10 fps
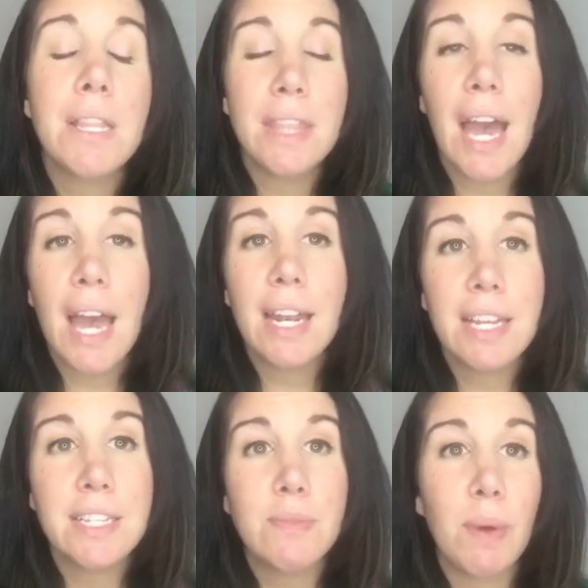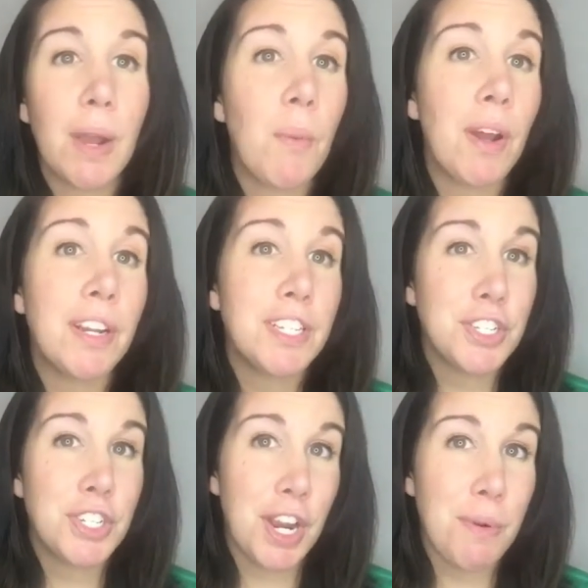that is what I wanted to
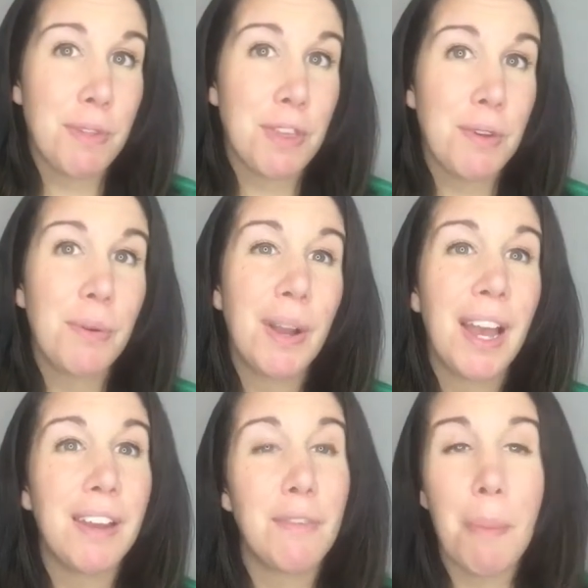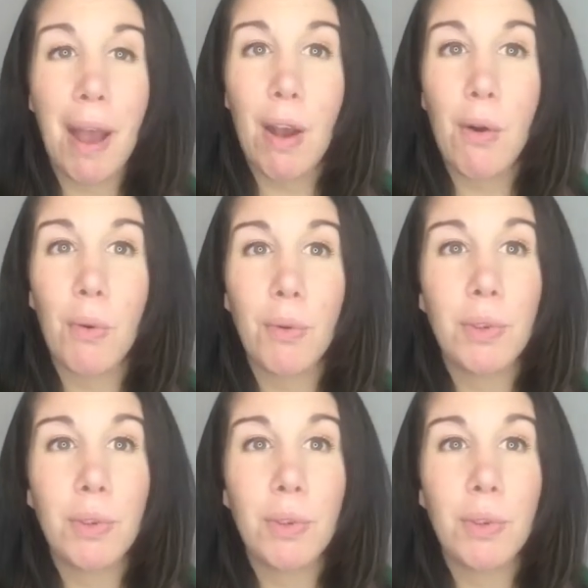share with you, kind of about,